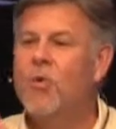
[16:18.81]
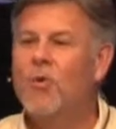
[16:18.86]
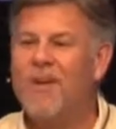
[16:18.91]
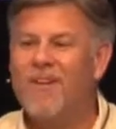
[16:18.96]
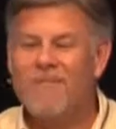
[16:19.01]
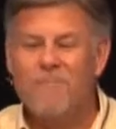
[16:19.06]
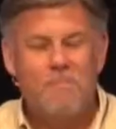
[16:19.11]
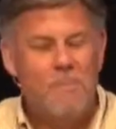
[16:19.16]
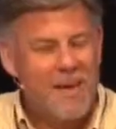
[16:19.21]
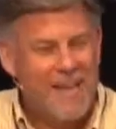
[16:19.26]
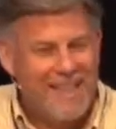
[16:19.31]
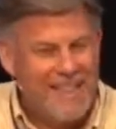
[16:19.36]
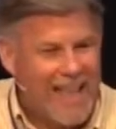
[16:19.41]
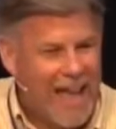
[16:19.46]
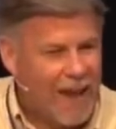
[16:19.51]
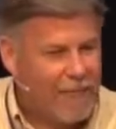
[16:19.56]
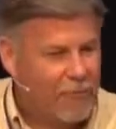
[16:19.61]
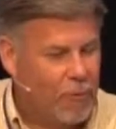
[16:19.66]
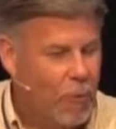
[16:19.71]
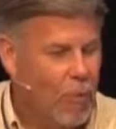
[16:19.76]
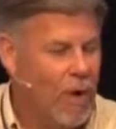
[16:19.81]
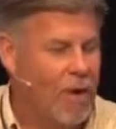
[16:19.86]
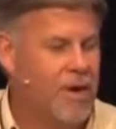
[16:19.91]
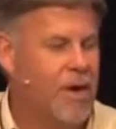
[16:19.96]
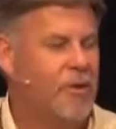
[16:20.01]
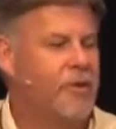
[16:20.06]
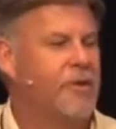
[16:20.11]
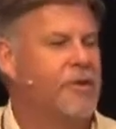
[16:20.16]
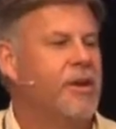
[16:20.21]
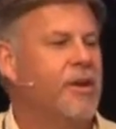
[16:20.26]
We have been that for
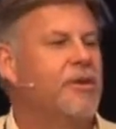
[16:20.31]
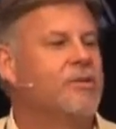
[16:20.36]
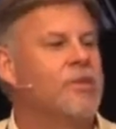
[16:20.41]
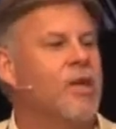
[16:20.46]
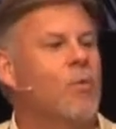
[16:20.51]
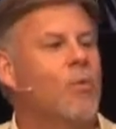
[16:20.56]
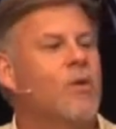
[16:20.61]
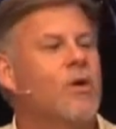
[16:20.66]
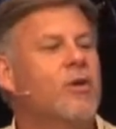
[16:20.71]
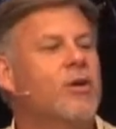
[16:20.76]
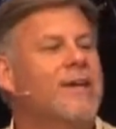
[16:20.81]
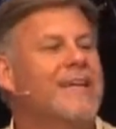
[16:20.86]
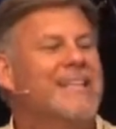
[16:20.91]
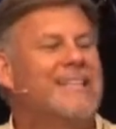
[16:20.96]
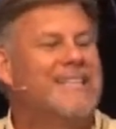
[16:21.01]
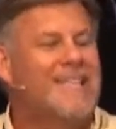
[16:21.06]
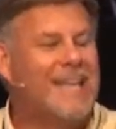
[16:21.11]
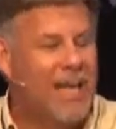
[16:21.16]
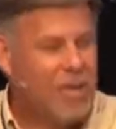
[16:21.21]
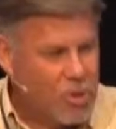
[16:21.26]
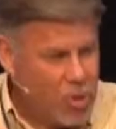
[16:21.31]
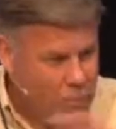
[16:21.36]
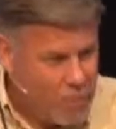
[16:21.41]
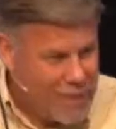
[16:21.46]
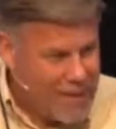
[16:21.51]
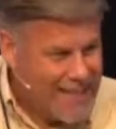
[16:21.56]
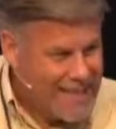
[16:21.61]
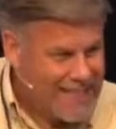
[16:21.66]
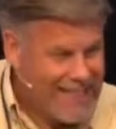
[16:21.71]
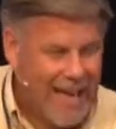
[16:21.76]
100 years and we're going to continue
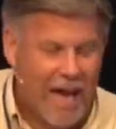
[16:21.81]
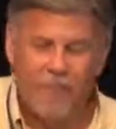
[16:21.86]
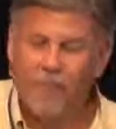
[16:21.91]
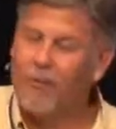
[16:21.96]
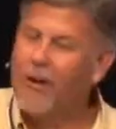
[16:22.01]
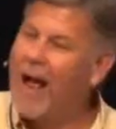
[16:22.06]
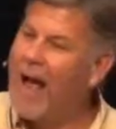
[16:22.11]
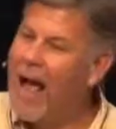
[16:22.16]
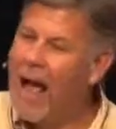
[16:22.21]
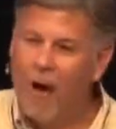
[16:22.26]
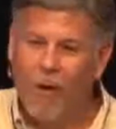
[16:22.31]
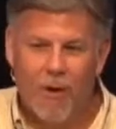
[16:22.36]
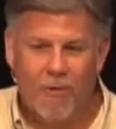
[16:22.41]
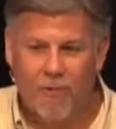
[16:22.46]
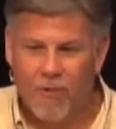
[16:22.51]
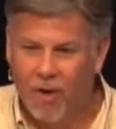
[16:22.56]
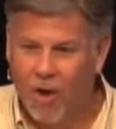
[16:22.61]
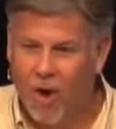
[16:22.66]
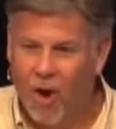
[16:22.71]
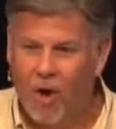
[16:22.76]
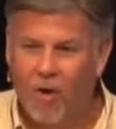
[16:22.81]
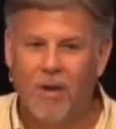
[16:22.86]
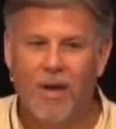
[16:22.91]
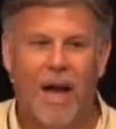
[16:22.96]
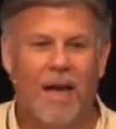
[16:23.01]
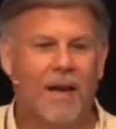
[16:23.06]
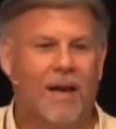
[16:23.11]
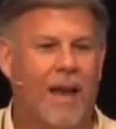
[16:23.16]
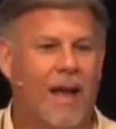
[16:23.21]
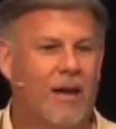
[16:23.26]
being that for however long
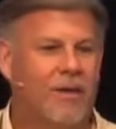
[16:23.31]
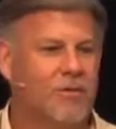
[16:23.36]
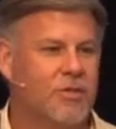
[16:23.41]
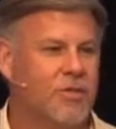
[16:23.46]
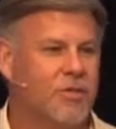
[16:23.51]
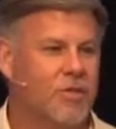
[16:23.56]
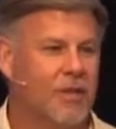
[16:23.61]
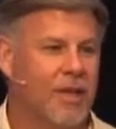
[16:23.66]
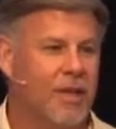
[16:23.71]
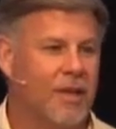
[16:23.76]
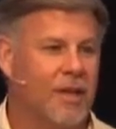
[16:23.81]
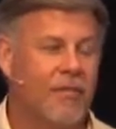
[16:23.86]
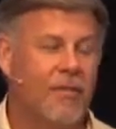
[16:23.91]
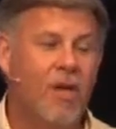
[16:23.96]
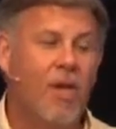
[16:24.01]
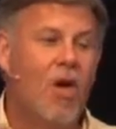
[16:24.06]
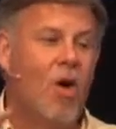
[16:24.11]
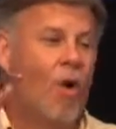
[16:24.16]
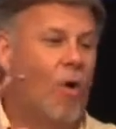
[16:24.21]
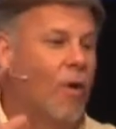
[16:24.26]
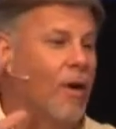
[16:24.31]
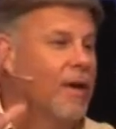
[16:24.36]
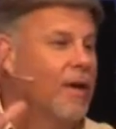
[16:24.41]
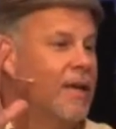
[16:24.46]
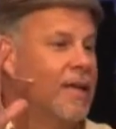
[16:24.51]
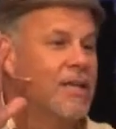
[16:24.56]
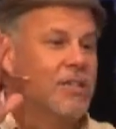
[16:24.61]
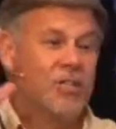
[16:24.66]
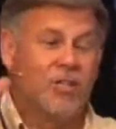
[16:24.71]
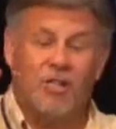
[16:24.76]
God allows us to live, or at
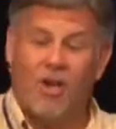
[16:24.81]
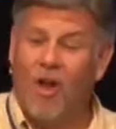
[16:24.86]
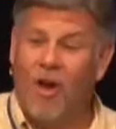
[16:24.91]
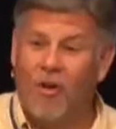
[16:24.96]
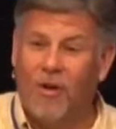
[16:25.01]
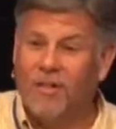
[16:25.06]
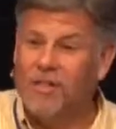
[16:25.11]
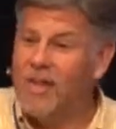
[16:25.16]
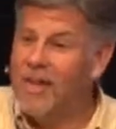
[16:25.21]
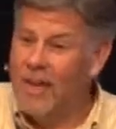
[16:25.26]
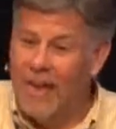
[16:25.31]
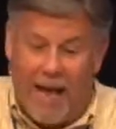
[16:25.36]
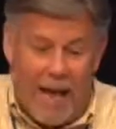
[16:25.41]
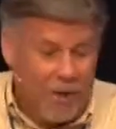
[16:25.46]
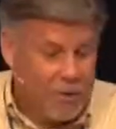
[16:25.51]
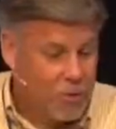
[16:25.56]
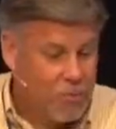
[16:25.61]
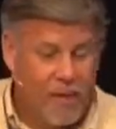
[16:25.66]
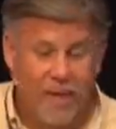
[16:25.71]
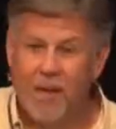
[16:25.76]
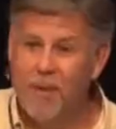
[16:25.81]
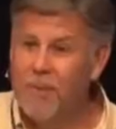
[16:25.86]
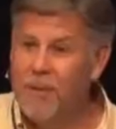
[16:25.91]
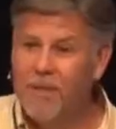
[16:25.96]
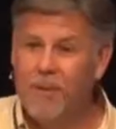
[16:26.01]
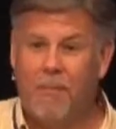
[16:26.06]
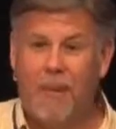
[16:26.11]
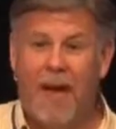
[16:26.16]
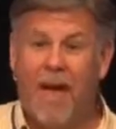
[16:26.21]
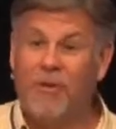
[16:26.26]
least as long as He allows me to
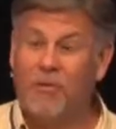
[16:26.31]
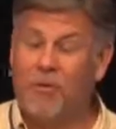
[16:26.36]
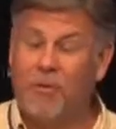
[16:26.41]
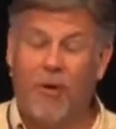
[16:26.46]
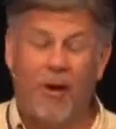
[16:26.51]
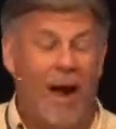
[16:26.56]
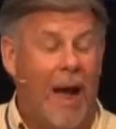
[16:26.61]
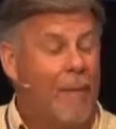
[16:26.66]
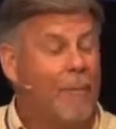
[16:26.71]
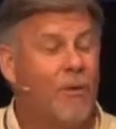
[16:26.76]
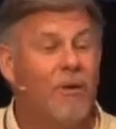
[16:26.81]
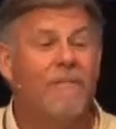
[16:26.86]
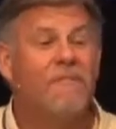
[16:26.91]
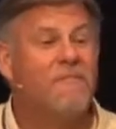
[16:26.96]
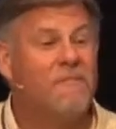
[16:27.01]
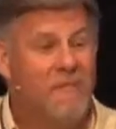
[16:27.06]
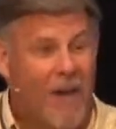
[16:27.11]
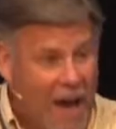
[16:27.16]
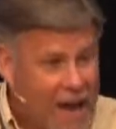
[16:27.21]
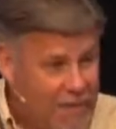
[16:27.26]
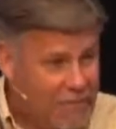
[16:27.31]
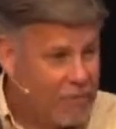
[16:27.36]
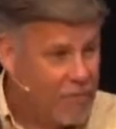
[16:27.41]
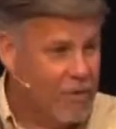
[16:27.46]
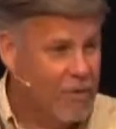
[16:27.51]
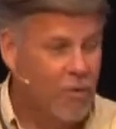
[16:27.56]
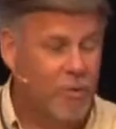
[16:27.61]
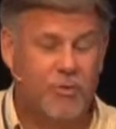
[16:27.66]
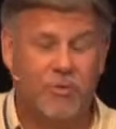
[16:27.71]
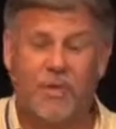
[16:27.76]
be the pastor here. I'm going to fight
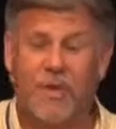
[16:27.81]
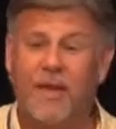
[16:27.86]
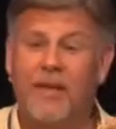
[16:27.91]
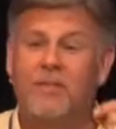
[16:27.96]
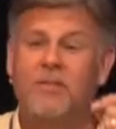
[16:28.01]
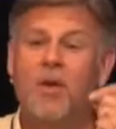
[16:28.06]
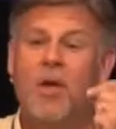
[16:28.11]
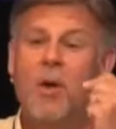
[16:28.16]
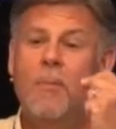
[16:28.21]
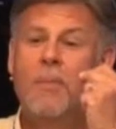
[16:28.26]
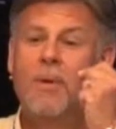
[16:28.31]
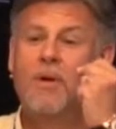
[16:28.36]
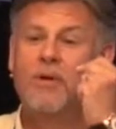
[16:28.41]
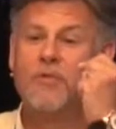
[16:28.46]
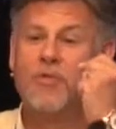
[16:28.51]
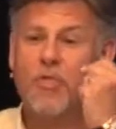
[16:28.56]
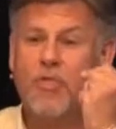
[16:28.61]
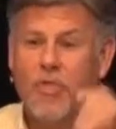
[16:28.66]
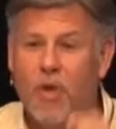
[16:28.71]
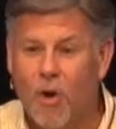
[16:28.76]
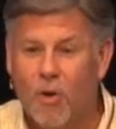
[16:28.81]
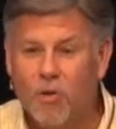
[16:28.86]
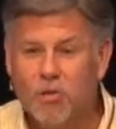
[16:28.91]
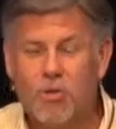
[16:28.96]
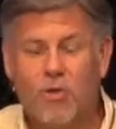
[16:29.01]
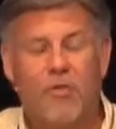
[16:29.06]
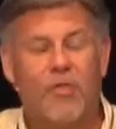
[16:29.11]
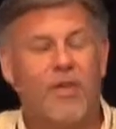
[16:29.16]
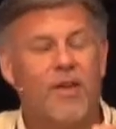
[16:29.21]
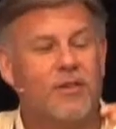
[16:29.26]
for those things things because
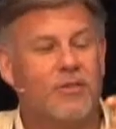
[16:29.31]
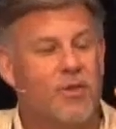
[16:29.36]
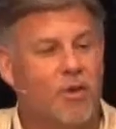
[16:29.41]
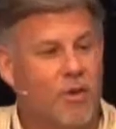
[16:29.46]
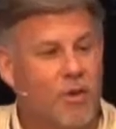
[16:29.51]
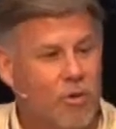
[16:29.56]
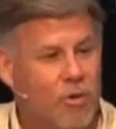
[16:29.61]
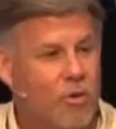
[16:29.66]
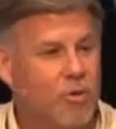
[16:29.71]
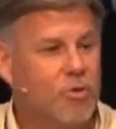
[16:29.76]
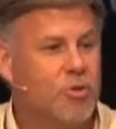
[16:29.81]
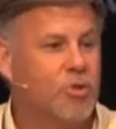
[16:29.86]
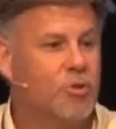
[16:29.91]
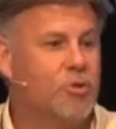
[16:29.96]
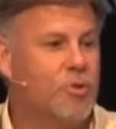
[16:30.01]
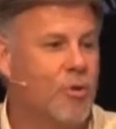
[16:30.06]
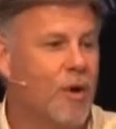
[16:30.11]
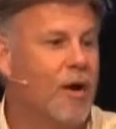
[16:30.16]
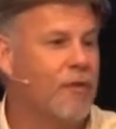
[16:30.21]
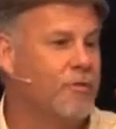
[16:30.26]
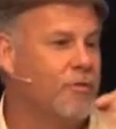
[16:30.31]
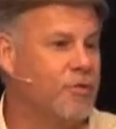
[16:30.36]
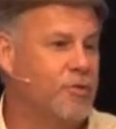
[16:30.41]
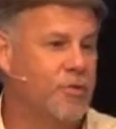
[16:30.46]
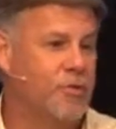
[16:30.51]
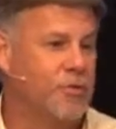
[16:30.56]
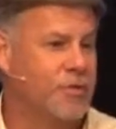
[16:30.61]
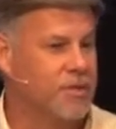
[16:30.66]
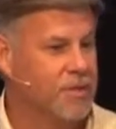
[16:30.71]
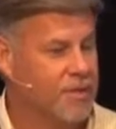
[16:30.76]
those are things that are crucial to our
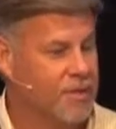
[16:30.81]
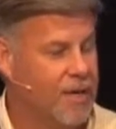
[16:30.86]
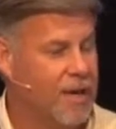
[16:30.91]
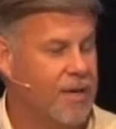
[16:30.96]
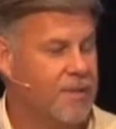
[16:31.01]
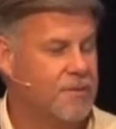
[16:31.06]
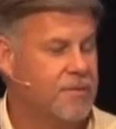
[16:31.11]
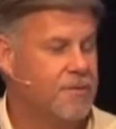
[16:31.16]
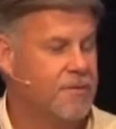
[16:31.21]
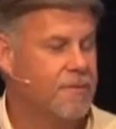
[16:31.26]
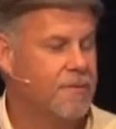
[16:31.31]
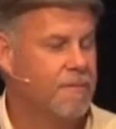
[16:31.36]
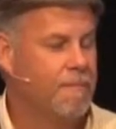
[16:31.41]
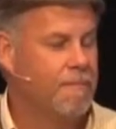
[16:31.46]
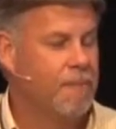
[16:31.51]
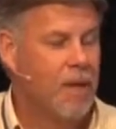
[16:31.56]
future success.